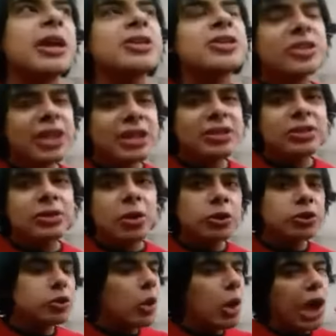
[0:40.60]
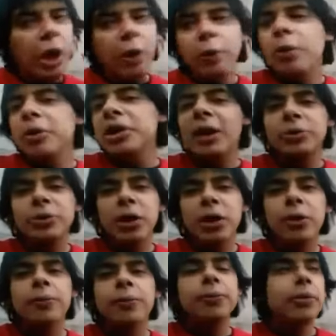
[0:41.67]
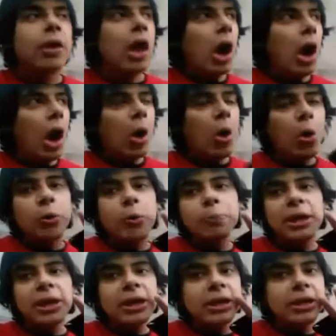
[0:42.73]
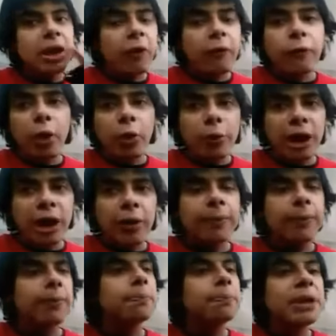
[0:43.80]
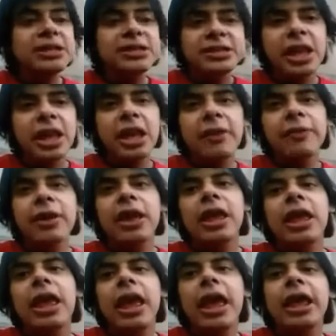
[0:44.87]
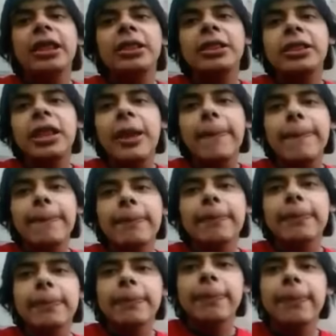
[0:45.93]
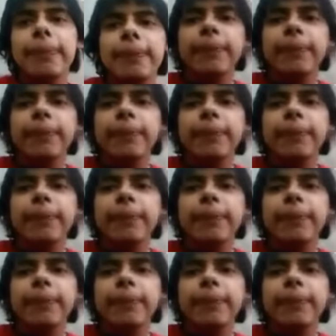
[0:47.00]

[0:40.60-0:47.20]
This message goes to everyone out there I hope you be careful around, be safe, and let me...